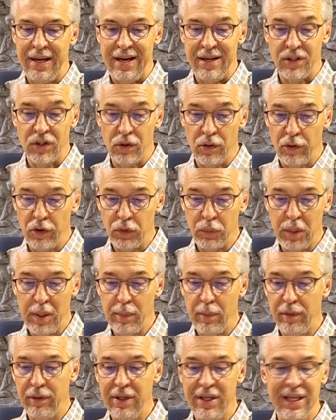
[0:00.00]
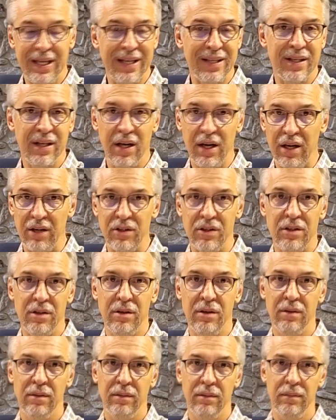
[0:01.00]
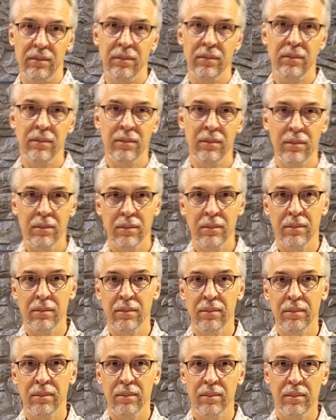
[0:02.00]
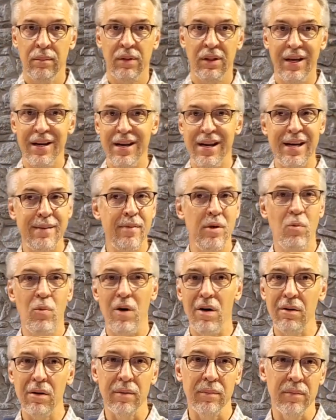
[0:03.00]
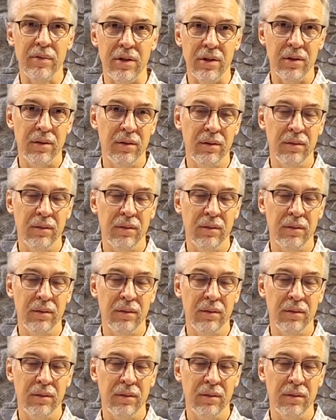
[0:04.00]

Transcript: And so those people need to get touched. They need to be welcomed.